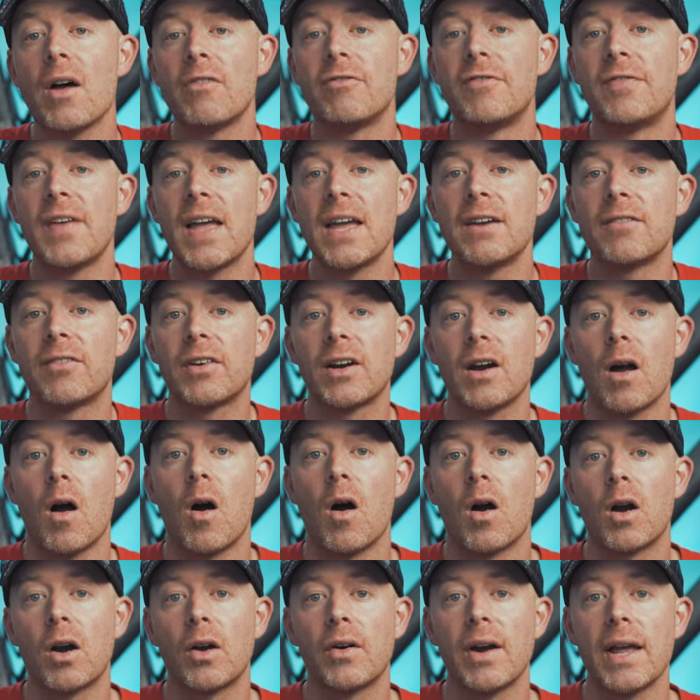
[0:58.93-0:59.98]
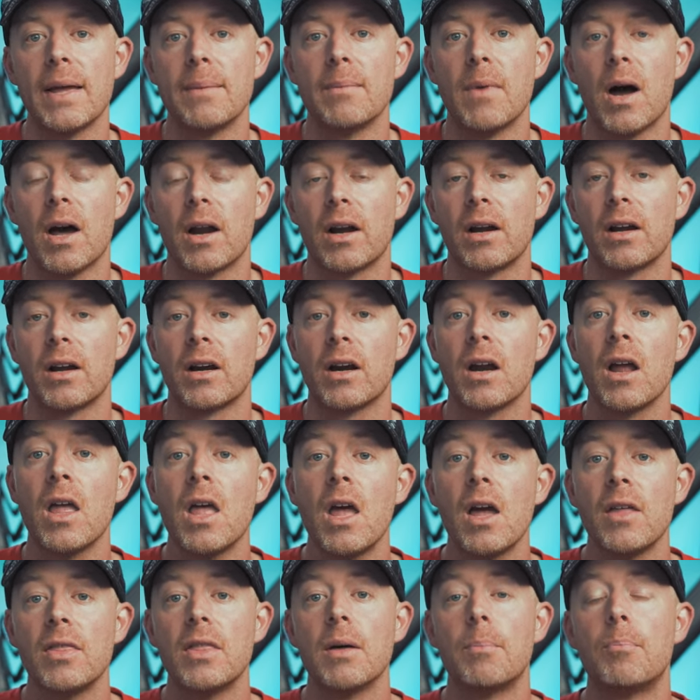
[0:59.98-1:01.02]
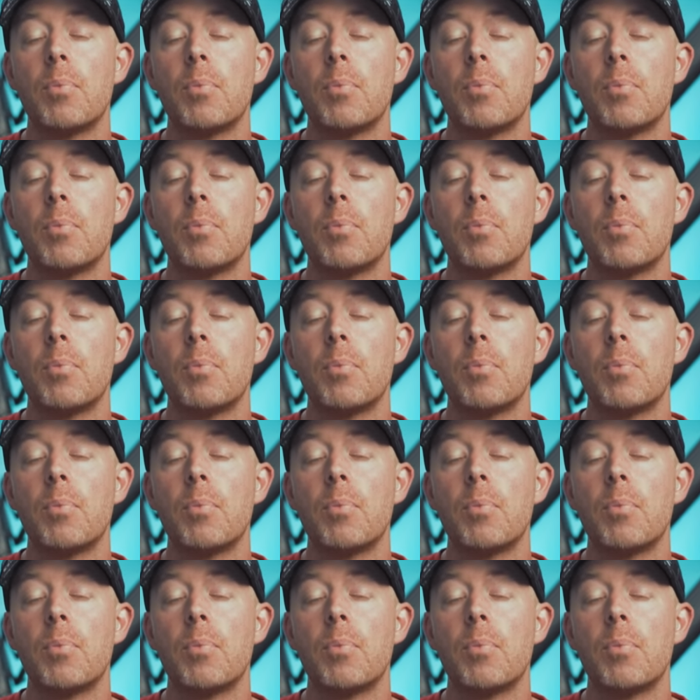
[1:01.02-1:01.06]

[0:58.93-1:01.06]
favorite heart rate monitor, the